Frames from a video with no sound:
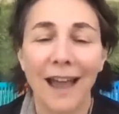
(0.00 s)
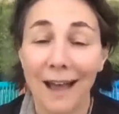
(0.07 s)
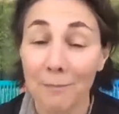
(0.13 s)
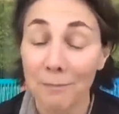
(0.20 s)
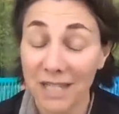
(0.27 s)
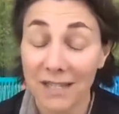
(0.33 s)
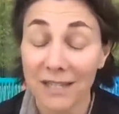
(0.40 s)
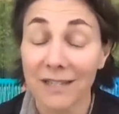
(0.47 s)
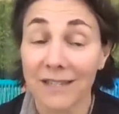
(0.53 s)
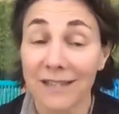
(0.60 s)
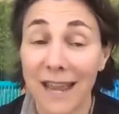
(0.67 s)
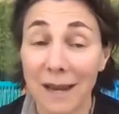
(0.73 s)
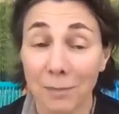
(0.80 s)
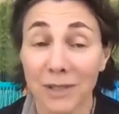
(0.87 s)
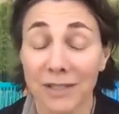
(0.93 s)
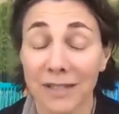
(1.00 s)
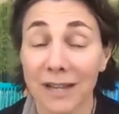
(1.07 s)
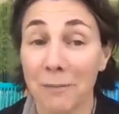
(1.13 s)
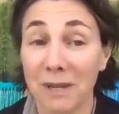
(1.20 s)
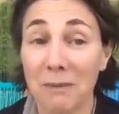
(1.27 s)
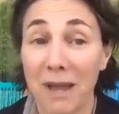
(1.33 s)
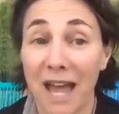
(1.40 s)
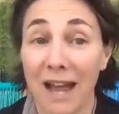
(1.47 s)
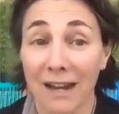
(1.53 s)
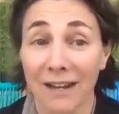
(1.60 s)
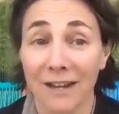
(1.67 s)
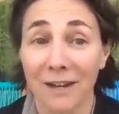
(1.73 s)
happy that Stabler's coming back.